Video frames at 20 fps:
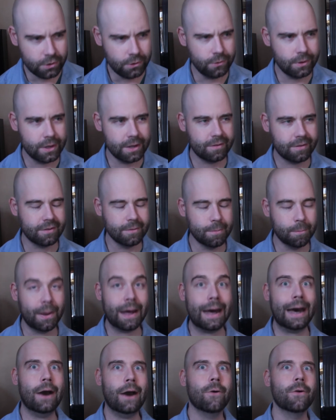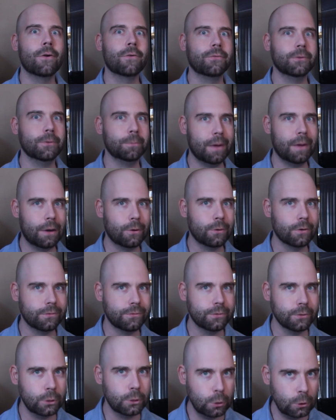you get some powerful
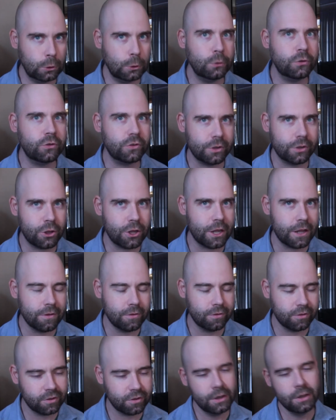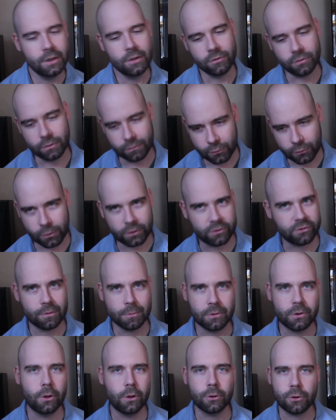hallucinogens. So of course
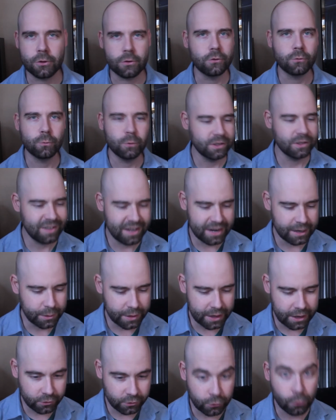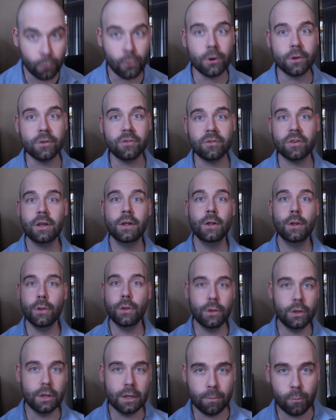some cultures will take that towards
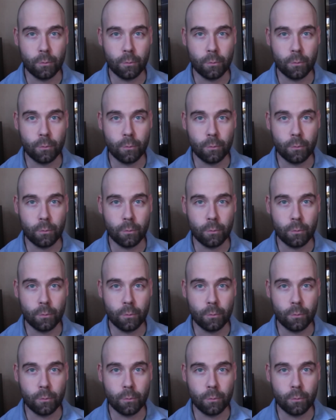the